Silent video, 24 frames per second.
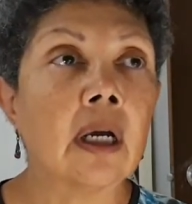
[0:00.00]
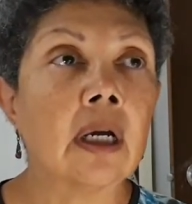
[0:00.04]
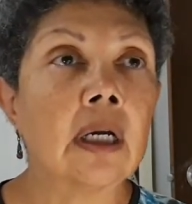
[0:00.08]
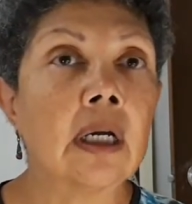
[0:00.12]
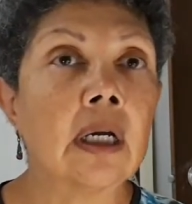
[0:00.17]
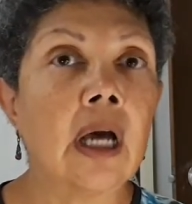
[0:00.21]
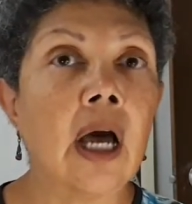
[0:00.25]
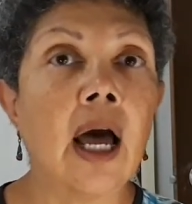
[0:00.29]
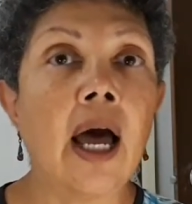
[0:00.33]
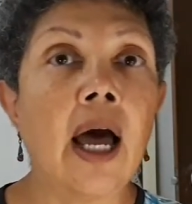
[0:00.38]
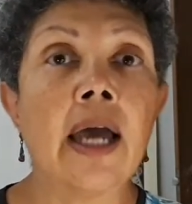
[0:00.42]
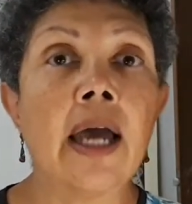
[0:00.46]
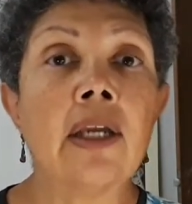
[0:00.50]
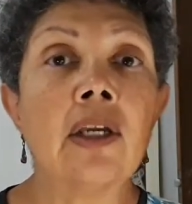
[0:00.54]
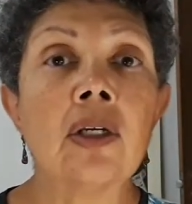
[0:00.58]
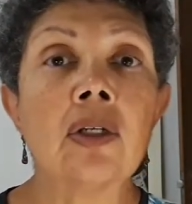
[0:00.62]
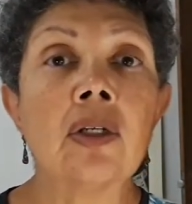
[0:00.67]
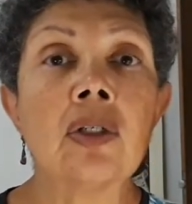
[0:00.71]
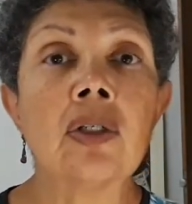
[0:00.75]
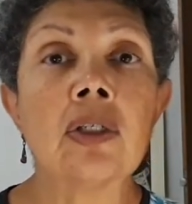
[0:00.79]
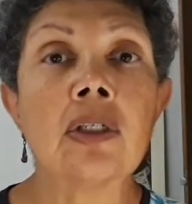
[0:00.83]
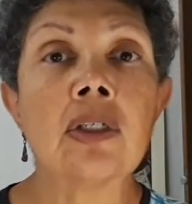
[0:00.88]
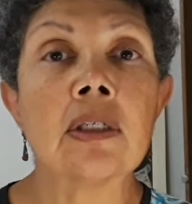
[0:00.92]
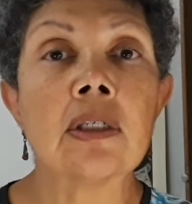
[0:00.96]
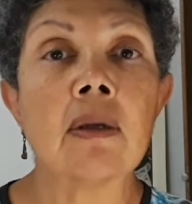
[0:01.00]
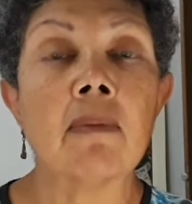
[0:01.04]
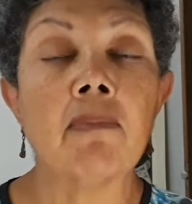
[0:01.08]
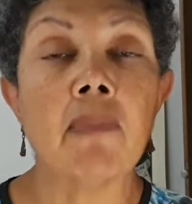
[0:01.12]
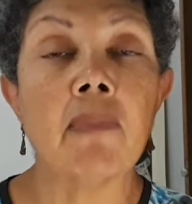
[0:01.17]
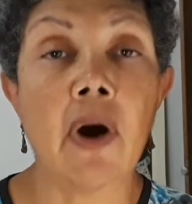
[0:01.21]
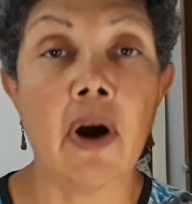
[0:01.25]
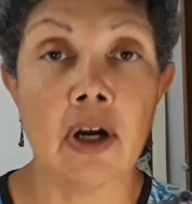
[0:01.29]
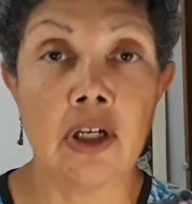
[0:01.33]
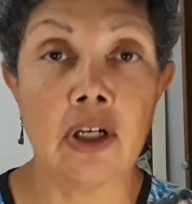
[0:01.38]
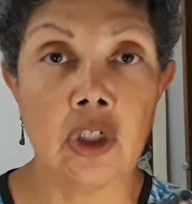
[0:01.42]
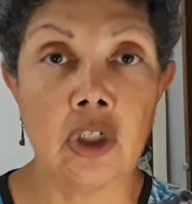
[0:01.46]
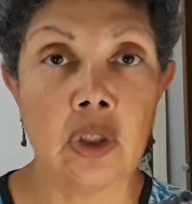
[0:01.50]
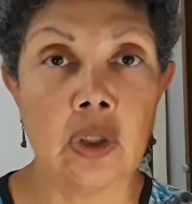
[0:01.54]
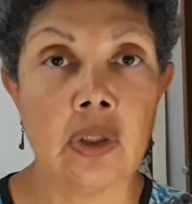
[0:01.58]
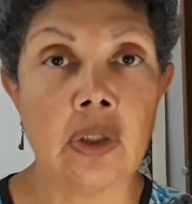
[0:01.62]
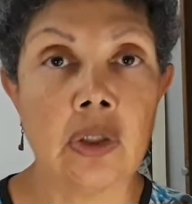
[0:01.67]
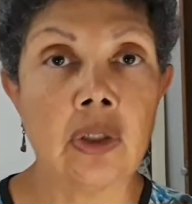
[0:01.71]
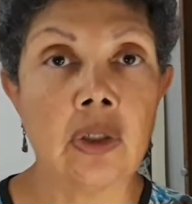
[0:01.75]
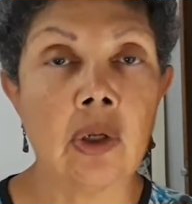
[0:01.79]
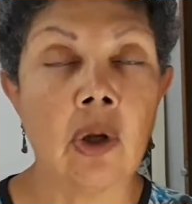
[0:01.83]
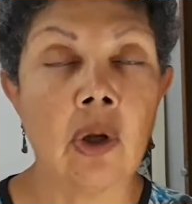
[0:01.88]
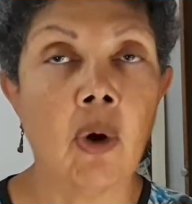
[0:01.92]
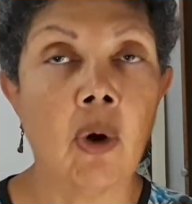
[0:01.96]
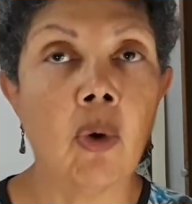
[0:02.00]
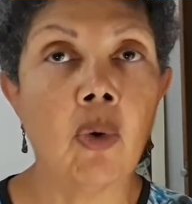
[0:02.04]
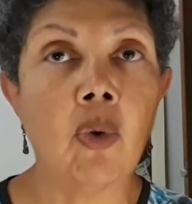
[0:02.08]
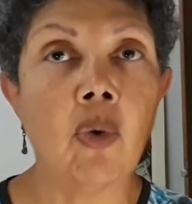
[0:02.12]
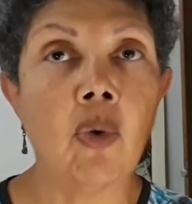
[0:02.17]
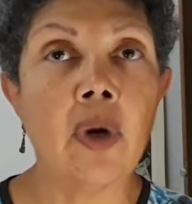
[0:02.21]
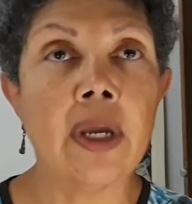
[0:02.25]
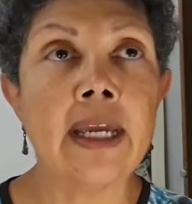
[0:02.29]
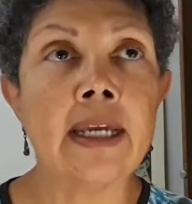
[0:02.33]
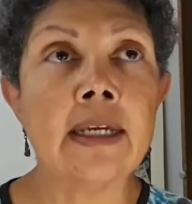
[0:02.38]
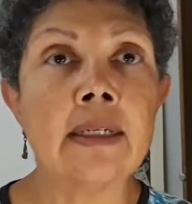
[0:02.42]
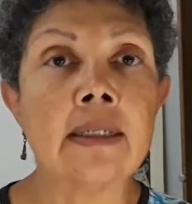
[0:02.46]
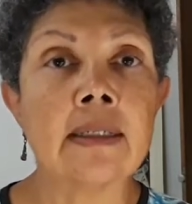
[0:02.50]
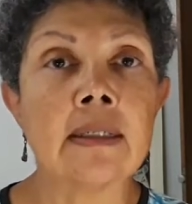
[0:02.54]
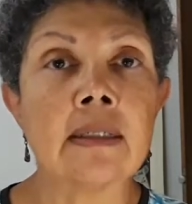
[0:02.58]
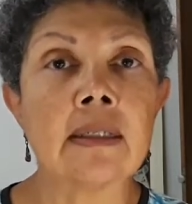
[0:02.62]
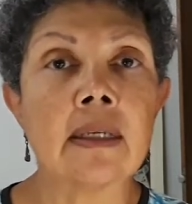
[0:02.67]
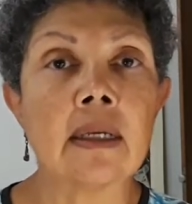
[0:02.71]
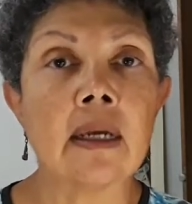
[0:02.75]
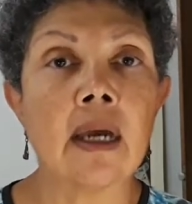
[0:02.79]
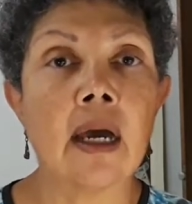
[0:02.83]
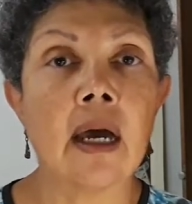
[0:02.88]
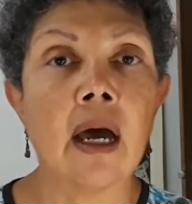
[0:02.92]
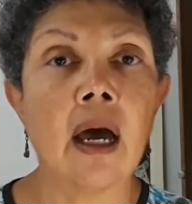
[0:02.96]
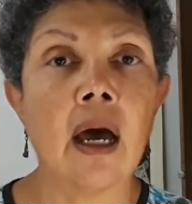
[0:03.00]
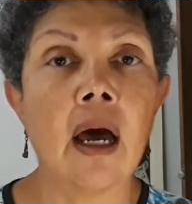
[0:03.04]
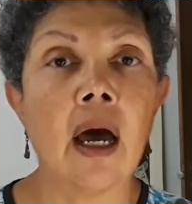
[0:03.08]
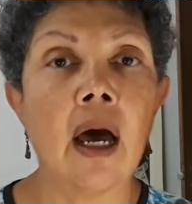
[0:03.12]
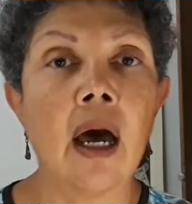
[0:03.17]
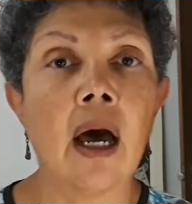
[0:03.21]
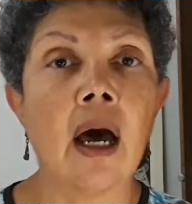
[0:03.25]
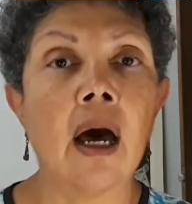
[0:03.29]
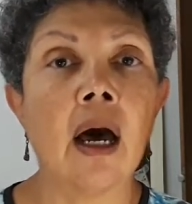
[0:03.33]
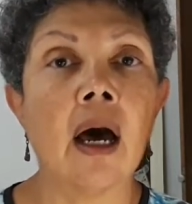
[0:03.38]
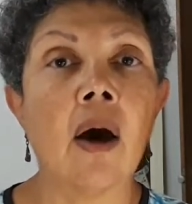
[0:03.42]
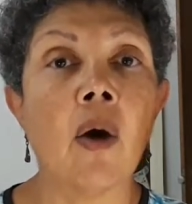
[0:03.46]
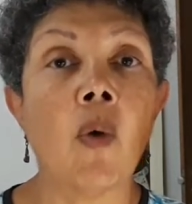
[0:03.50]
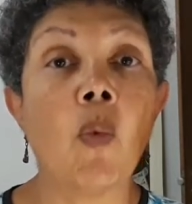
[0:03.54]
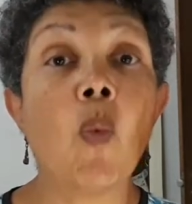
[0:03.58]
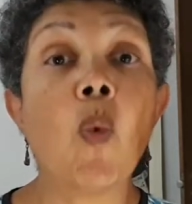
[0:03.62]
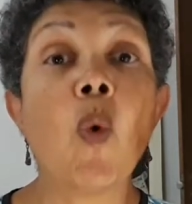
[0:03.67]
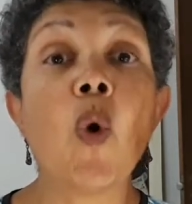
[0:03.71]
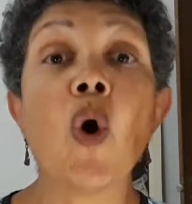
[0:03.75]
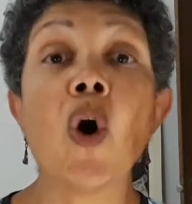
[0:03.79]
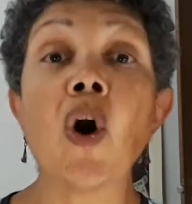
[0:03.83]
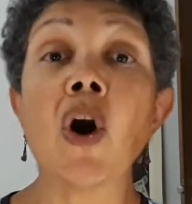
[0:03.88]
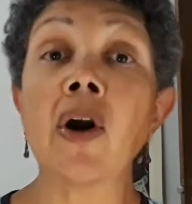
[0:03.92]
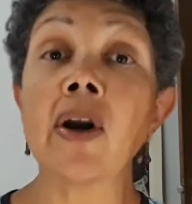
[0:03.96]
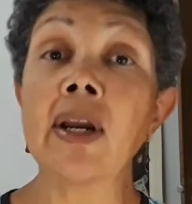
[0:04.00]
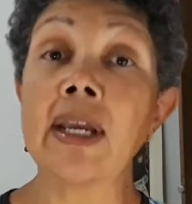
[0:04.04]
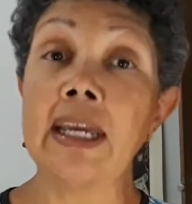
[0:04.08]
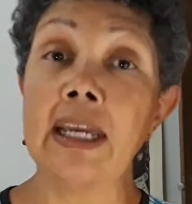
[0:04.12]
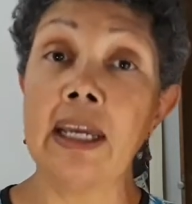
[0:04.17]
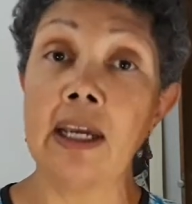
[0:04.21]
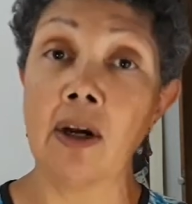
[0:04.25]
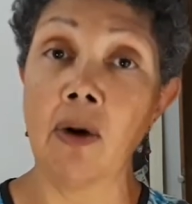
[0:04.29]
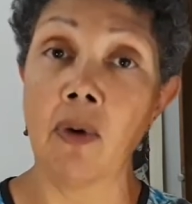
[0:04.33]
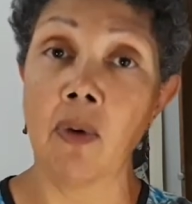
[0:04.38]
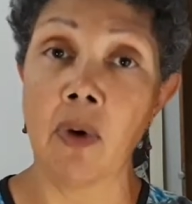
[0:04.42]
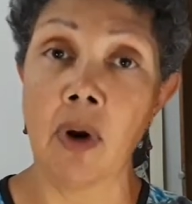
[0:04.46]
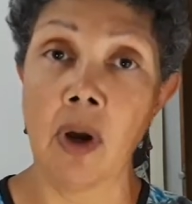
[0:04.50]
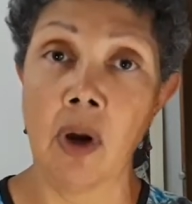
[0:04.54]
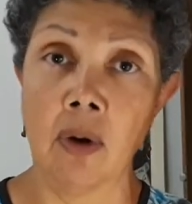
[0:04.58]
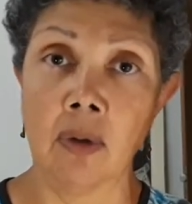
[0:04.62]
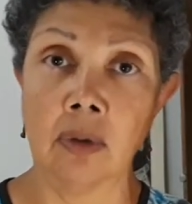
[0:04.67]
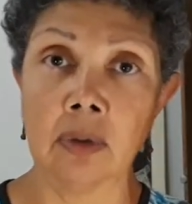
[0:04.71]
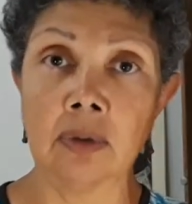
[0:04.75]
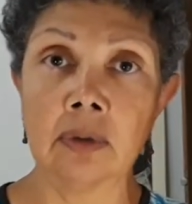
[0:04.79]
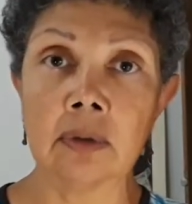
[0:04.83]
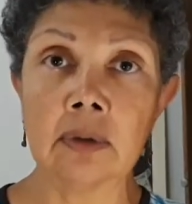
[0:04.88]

Caius Marcius, who is a war hero